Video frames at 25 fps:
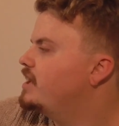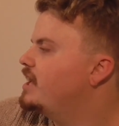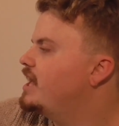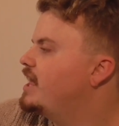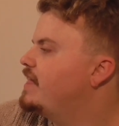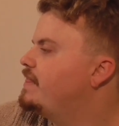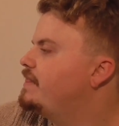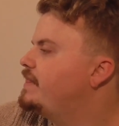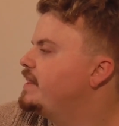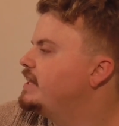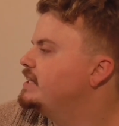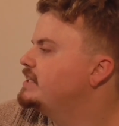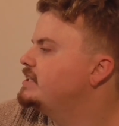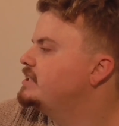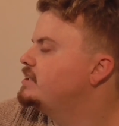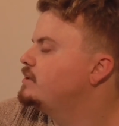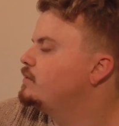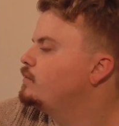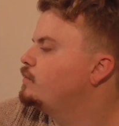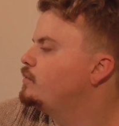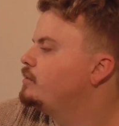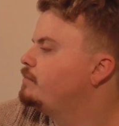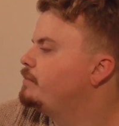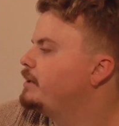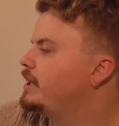and
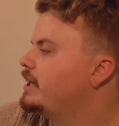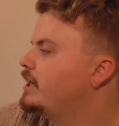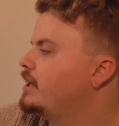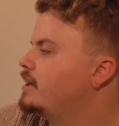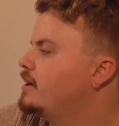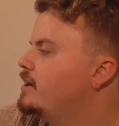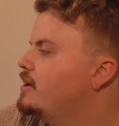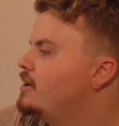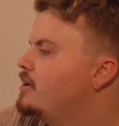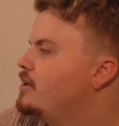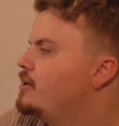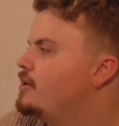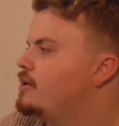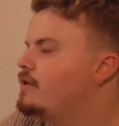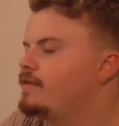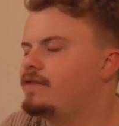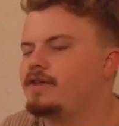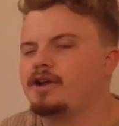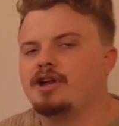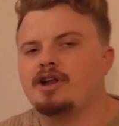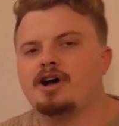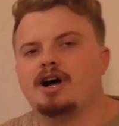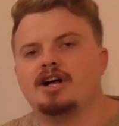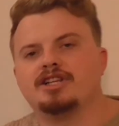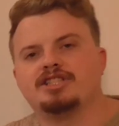this would be
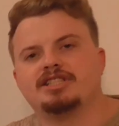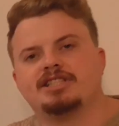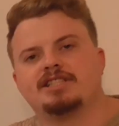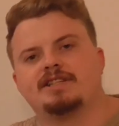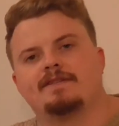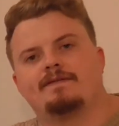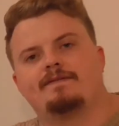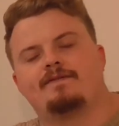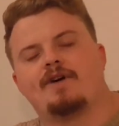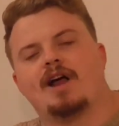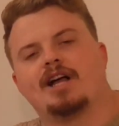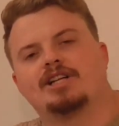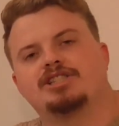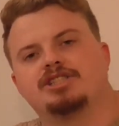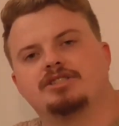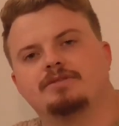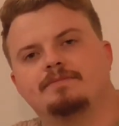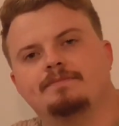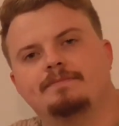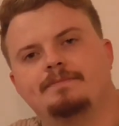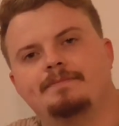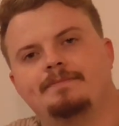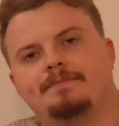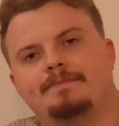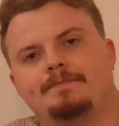the largest fraction.